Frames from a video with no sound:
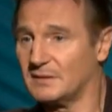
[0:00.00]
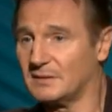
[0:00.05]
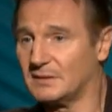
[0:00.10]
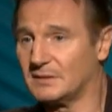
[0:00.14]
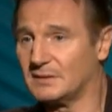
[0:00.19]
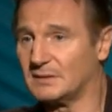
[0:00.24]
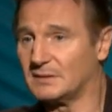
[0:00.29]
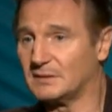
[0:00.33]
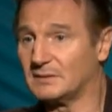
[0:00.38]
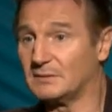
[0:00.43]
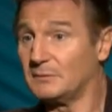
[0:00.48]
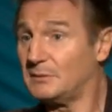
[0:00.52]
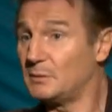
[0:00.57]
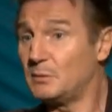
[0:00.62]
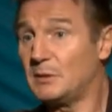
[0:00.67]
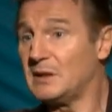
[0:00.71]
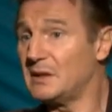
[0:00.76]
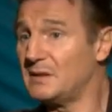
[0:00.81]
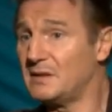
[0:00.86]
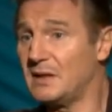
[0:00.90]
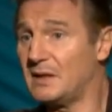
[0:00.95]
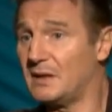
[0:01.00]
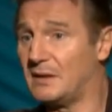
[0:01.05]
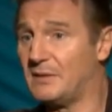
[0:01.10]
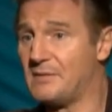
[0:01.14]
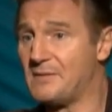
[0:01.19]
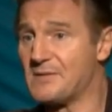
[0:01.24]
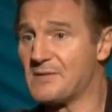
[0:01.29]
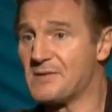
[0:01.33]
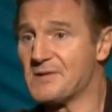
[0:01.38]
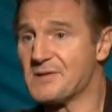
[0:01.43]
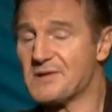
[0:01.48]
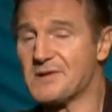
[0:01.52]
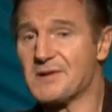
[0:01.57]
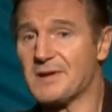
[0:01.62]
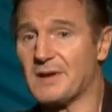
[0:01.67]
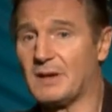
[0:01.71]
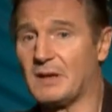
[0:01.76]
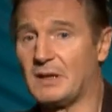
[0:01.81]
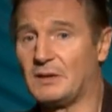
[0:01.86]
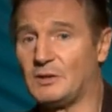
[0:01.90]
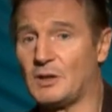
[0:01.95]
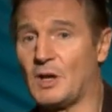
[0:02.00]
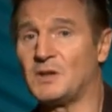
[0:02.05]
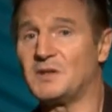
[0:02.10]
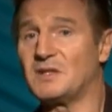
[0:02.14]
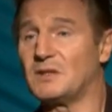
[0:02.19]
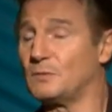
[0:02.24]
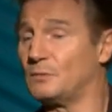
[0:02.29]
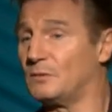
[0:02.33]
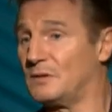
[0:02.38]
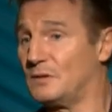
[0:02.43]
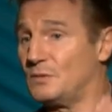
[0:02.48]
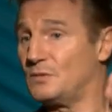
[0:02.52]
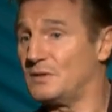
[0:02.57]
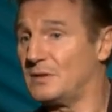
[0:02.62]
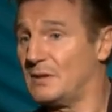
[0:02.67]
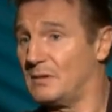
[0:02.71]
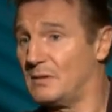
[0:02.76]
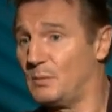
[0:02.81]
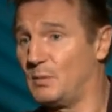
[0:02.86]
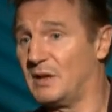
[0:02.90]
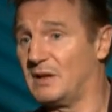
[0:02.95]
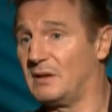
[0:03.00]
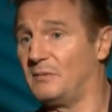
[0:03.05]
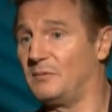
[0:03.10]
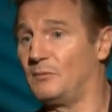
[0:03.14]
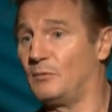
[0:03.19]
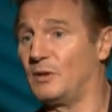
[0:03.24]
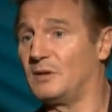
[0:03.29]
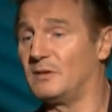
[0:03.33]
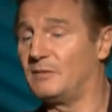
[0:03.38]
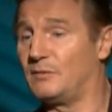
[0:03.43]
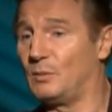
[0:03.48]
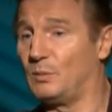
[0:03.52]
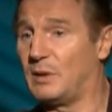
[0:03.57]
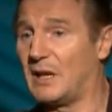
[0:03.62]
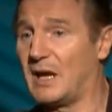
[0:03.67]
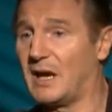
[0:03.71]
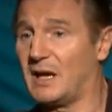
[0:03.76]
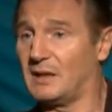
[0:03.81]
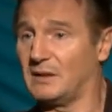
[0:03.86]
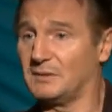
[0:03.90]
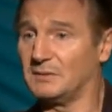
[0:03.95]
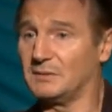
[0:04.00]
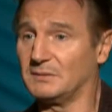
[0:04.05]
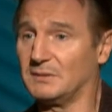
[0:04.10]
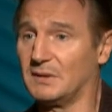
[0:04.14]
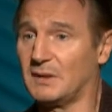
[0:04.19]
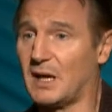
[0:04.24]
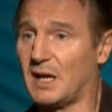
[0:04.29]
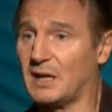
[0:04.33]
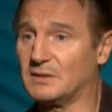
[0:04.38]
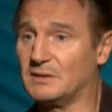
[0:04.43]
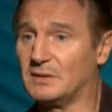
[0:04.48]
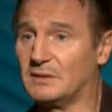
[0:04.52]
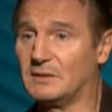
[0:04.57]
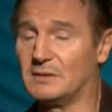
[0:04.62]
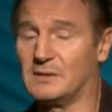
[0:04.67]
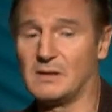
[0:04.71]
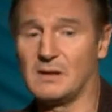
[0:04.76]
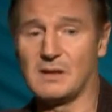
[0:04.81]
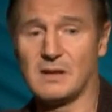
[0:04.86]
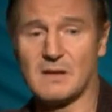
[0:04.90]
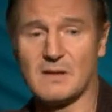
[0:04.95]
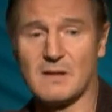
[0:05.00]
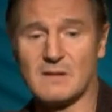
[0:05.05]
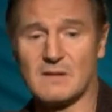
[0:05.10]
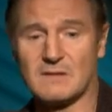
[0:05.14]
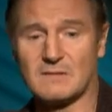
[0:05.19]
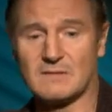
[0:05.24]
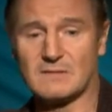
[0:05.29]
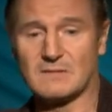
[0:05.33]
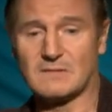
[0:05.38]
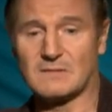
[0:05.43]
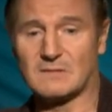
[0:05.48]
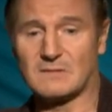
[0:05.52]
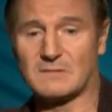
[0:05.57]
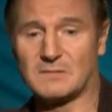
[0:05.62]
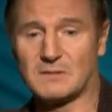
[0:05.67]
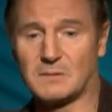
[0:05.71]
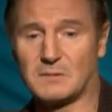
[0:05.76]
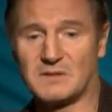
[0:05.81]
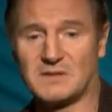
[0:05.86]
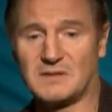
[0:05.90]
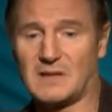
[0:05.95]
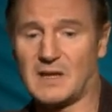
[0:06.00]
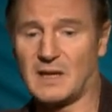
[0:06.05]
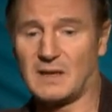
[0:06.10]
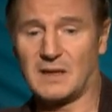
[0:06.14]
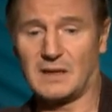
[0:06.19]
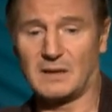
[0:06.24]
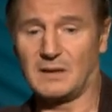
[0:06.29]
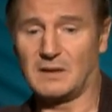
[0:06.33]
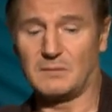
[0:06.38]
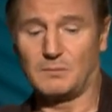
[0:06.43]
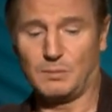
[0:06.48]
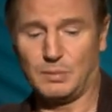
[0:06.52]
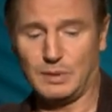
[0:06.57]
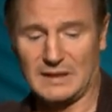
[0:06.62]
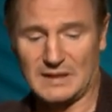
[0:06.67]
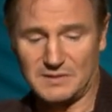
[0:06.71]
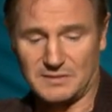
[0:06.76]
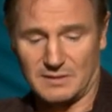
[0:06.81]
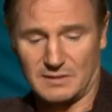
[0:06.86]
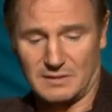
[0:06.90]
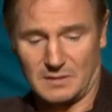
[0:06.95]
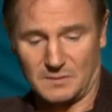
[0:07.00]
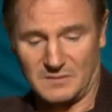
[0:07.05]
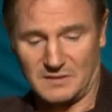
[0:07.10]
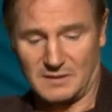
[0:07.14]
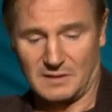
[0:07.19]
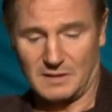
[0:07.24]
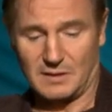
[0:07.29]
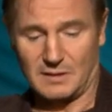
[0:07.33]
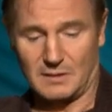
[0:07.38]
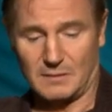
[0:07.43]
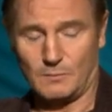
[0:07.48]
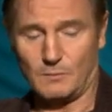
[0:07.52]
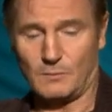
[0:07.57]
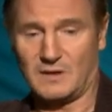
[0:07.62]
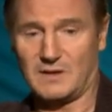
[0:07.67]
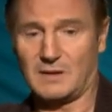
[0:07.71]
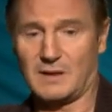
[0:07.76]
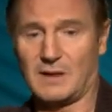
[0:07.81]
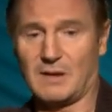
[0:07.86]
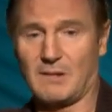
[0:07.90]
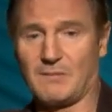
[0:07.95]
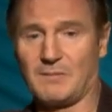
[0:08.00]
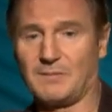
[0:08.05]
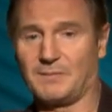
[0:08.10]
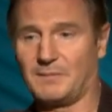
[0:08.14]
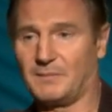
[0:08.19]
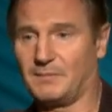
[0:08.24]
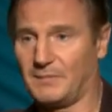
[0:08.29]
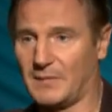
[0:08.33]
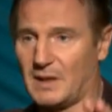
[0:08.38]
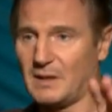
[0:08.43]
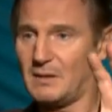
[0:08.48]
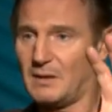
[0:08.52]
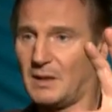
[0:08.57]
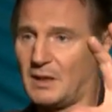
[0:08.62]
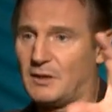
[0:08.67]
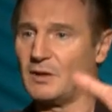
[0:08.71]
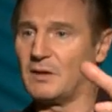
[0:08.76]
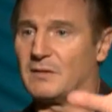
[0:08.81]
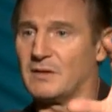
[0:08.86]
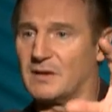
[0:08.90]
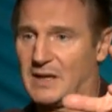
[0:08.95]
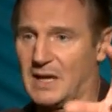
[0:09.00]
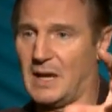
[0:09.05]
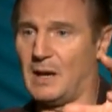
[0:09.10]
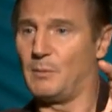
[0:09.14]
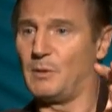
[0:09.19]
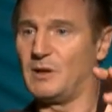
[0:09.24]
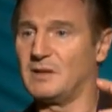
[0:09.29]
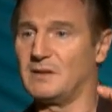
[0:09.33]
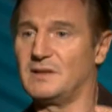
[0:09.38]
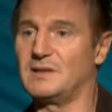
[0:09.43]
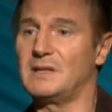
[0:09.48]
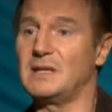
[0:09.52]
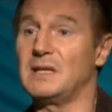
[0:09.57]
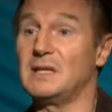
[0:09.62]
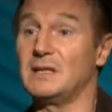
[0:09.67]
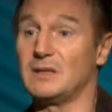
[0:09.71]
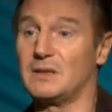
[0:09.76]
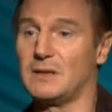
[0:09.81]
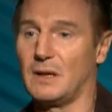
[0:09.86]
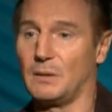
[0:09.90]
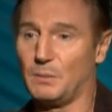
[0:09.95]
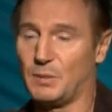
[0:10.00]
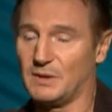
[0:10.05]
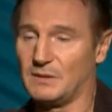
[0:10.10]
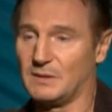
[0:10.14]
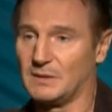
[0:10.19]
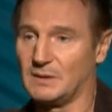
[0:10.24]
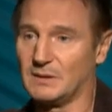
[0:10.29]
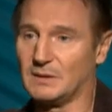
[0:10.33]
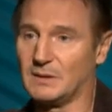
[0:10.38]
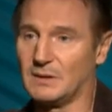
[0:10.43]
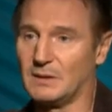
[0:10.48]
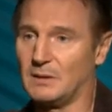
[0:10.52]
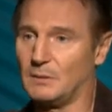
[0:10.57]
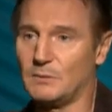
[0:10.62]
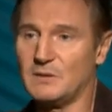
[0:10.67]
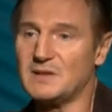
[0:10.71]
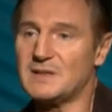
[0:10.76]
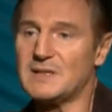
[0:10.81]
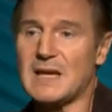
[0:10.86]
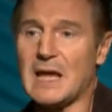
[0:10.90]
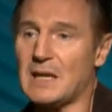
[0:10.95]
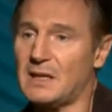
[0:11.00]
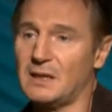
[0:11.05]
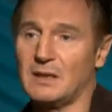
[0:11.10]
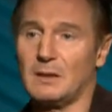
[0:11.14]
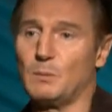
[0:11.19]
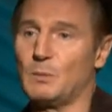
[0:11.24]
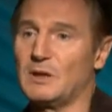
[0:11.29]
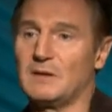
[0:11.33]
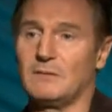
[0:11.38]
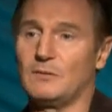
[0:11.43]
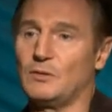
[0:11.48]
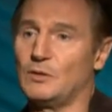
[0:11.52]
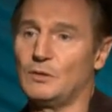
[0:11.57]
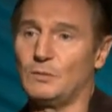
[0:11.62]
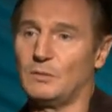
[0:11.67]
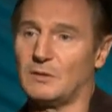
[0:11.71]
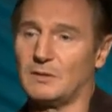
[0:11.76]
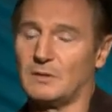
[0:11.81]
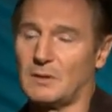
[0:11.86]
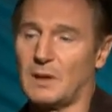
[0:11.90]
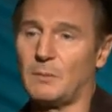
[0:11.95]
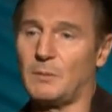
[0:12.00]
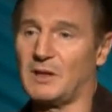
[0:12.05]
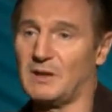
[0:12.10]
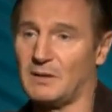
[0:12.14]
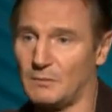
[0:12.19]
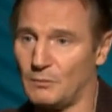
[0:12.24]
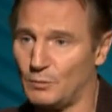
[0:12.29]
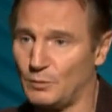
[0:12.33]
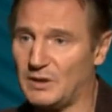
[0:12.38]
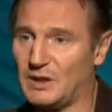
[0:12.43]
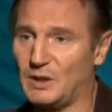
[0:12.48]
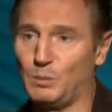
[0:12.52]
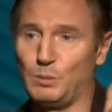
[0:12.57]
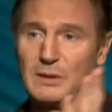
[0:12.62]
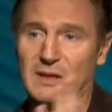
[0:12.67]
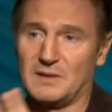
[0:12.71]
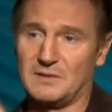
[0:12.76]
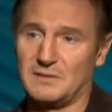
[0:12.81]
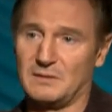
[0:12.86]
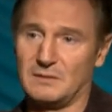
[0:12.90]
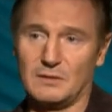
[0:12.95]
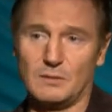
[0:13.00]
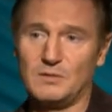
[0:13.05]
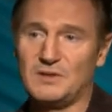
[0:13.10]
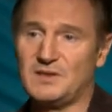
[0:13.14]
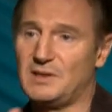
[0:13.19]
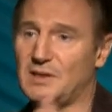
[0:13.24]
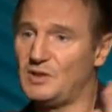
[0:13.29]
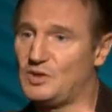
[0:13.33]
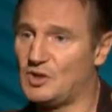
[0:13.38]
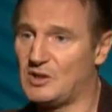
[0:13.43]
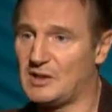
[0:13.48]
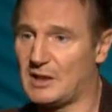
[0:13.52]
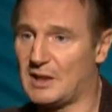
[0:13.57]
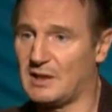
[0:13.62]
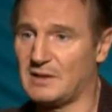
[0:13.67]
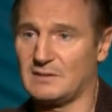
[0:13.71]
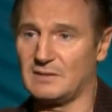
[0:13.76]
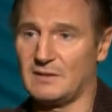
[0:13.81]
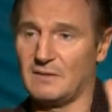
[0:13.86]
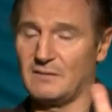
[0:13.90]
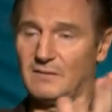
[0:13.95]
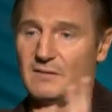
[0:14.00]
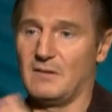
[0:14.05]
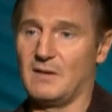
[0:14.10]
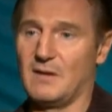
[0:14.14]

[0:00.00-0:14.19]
Yeah. We really did. Nonso Anozie, the big, wonderful black actor. We were standing in a blizzard up to here one day. Another camera had seized up. we were standing in the middle of nowhere. I mean, in a real blizzard, no CGI stuff.